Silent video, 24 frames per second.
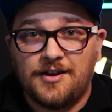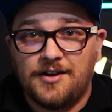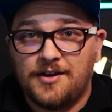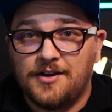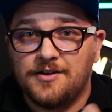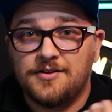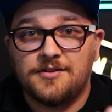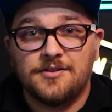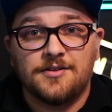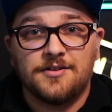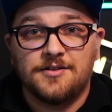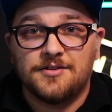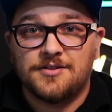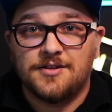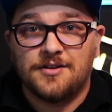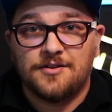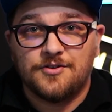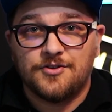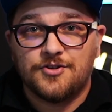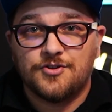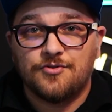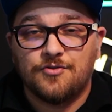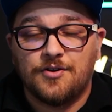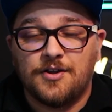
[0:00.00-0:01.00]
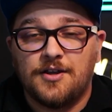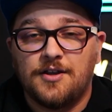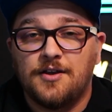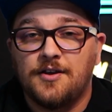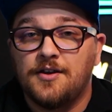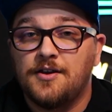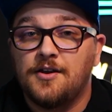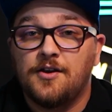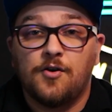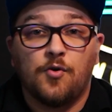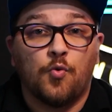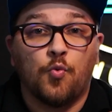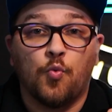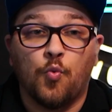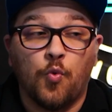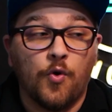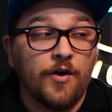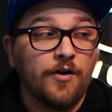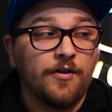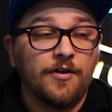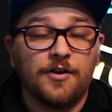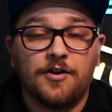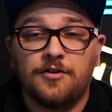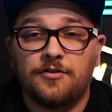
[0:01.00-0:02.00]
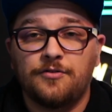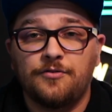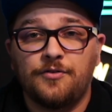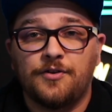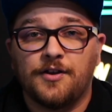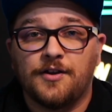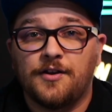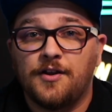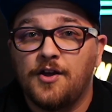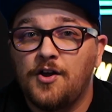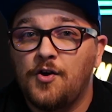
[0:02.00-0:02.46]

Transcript: into this industry. We're included.